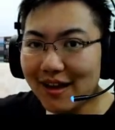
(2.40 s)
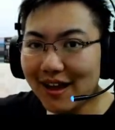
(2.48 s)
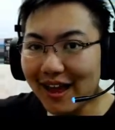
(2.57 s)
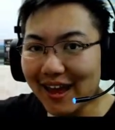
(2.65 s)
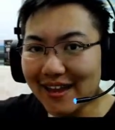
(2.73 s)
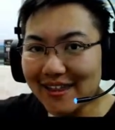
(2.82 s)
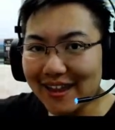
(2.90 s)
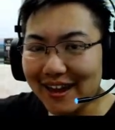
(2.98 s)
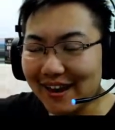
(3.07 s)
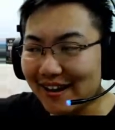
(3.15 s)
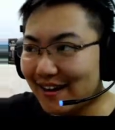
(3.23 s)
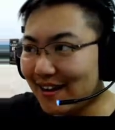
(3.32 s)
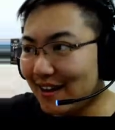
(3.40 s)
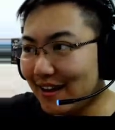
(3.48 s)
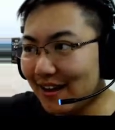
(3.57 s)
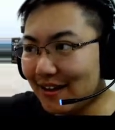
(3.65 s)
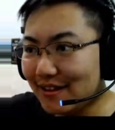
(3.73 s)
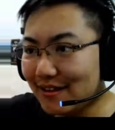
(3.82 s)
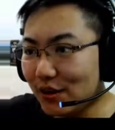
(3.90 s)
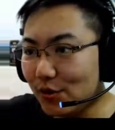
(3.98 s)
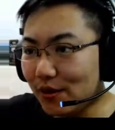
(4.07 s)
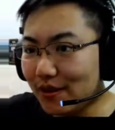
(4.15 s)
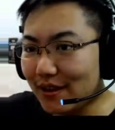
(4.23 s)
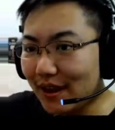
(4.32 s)
Hey there! You know
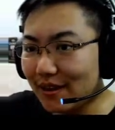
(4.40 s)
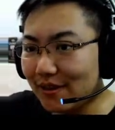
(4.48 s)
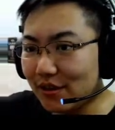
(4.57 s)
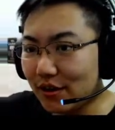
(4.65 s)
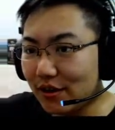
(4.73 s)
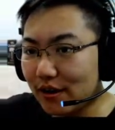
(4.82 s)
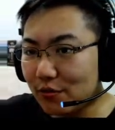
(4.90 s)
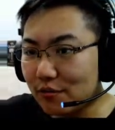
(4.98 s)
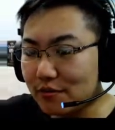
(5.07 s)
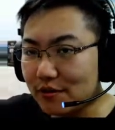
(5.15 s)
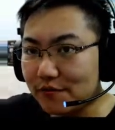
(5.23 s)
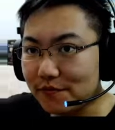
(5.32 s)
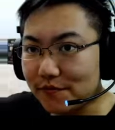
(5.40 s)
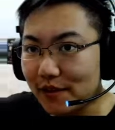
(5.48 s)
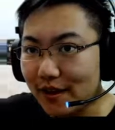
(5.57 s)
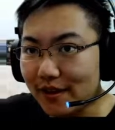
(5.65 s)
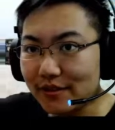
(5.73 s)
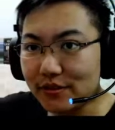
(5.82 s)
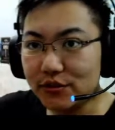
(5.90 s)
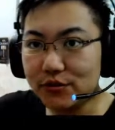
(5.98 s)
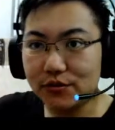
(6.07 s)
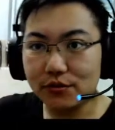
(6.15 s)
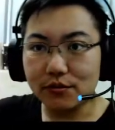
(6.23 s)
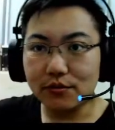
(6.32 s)
what? I thought it would be fun
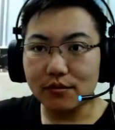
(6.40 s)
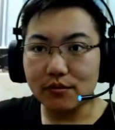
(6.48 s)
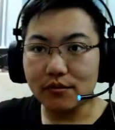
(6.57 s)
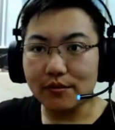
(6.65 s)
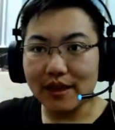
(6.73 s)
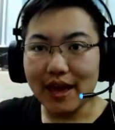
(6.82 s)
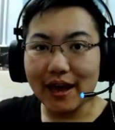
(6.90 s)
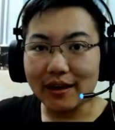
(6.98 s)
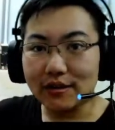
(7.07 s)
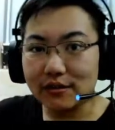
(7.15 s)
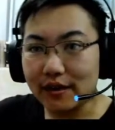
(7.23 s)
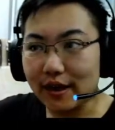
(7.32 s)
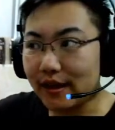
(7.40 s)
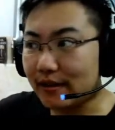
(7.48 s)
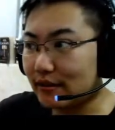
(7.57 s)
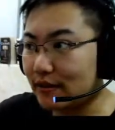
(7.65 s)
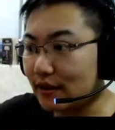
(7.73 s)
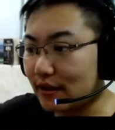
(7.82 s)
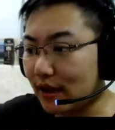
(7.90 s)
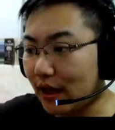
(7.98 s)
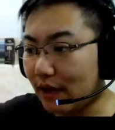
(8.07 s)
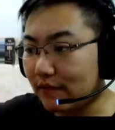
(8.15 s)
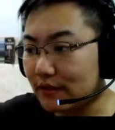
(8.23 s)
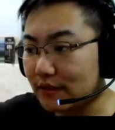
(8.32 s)
to react and uh,
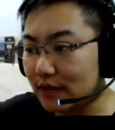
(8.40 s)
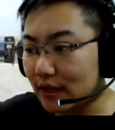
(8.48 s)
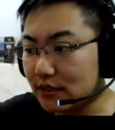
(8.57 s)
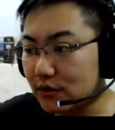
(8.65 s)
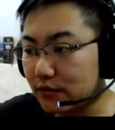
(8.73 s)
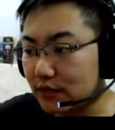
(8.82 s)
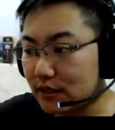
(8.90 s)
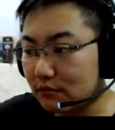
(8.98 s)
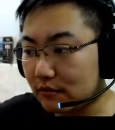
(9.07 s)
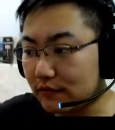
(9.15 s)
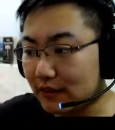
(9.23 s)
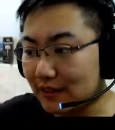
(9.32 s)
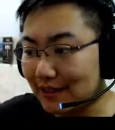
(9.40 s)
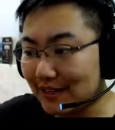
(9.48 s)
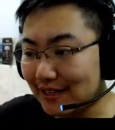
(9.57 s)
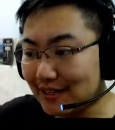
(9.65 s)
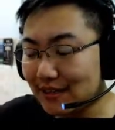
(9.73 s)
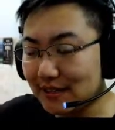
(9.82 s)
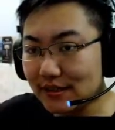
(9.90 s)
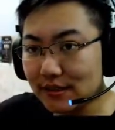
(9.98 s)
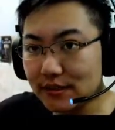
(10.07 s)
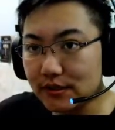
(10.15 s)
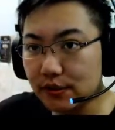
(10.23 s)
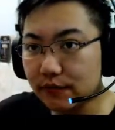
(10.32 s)
have a discussion with some of the deleted
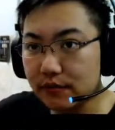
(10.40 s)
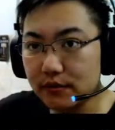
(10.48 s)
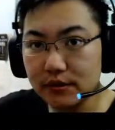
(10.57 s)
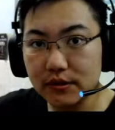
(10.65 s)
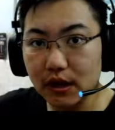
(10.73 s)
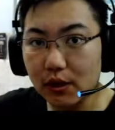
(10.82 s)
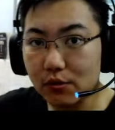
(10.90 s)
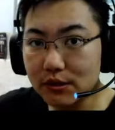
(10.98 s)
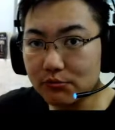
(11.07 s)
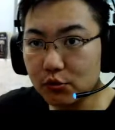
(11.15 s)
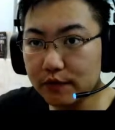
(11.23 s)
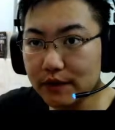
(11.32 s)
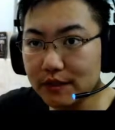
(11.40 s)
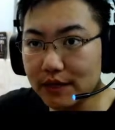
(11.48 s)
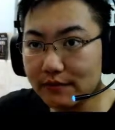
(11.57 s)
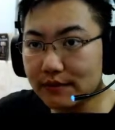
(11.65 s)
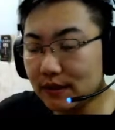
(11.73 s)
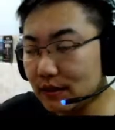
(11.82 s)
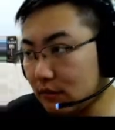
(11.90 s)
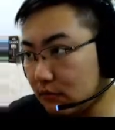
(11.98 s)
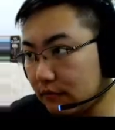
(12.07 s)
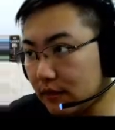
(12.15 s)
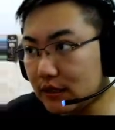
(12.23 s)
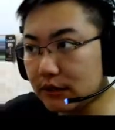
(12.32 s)
scenes of the Star Wars movies. I've seen some
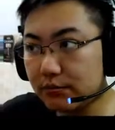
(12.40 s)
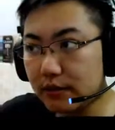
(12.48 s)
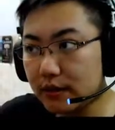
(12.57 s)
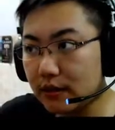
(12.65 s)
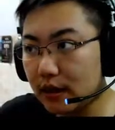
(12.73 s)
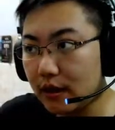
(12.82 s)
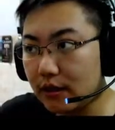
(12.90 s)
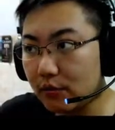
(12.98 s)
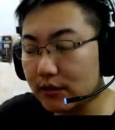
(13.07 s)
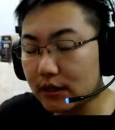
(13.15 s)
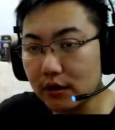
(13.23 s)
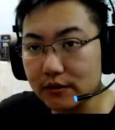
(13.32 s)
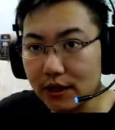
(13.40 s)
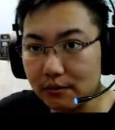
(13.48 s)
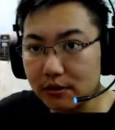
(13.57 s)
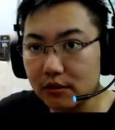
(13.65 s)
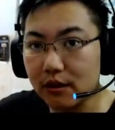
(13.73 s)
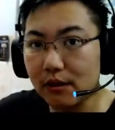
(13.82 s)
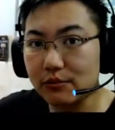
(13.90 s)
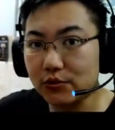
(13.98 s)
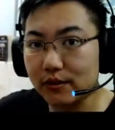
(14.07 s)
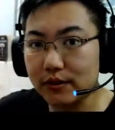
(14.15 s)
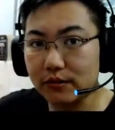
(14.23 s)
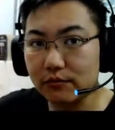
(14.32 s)
of these, but uh, that was a long time ago. I'm
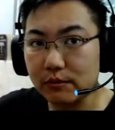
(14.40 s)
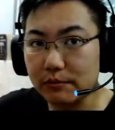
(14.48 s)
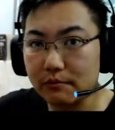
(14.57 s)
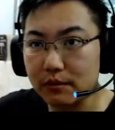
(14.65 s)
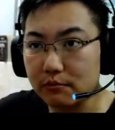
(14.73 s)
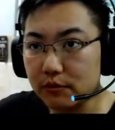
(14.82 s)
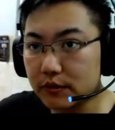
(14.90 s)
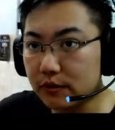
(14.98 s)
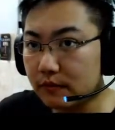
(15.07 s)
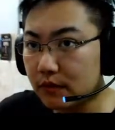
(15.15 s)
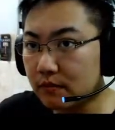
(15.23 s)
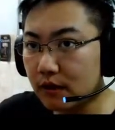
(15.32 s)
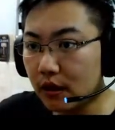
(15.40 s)
sure I don't remember most of them.